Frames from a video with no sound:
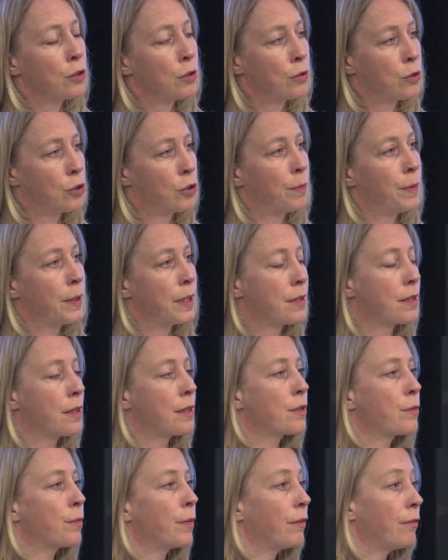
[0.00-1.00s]
shopping
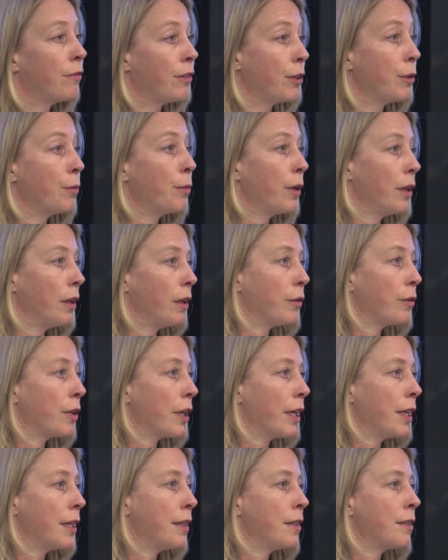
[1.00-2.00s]
centers, but very well
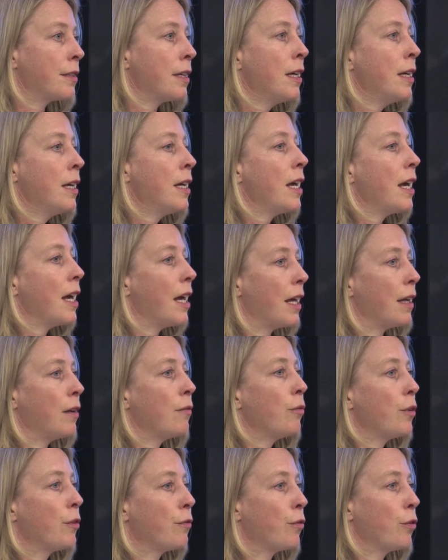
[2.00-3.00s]
located,
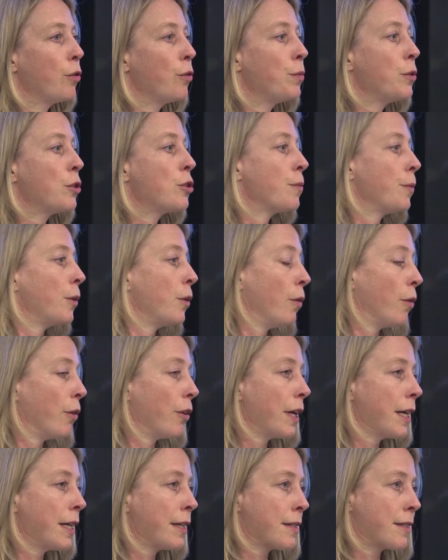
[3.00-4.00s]
and refurbish or
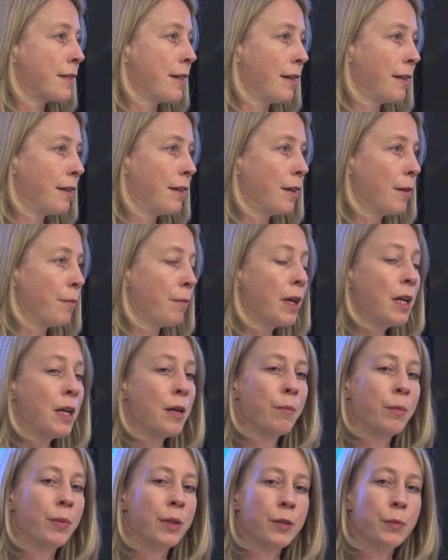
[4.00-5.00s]
extend them.
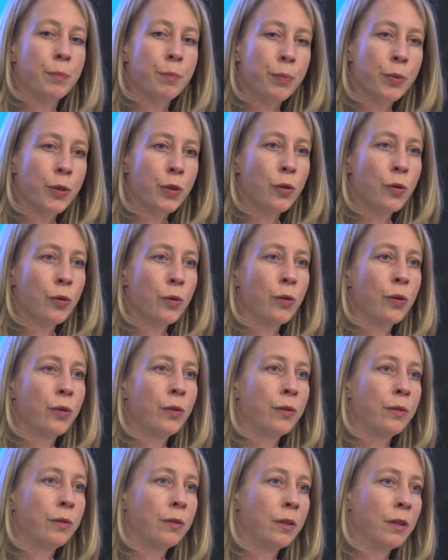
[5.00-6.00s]
But pure
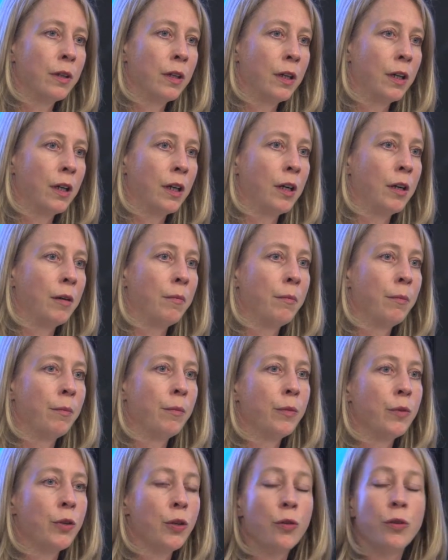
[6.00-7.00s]

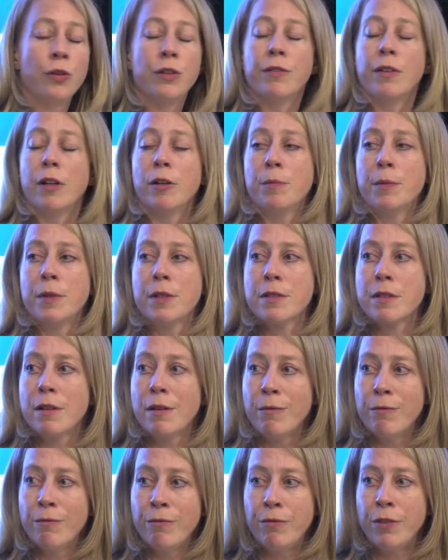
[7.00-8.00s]
new developments
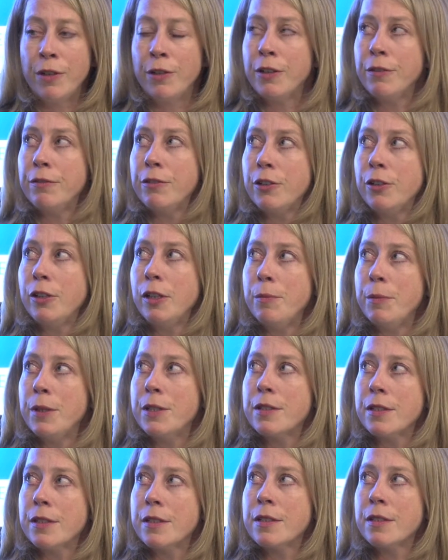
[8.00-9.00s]
are very, very
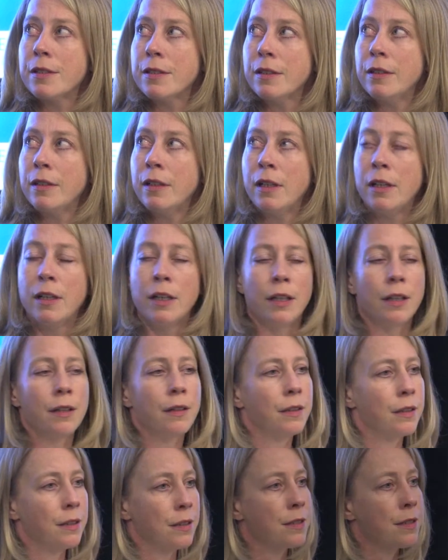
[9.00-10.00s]
limited
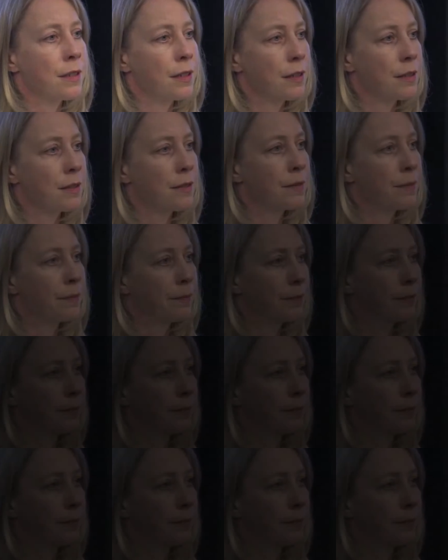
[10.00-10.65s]
in these days.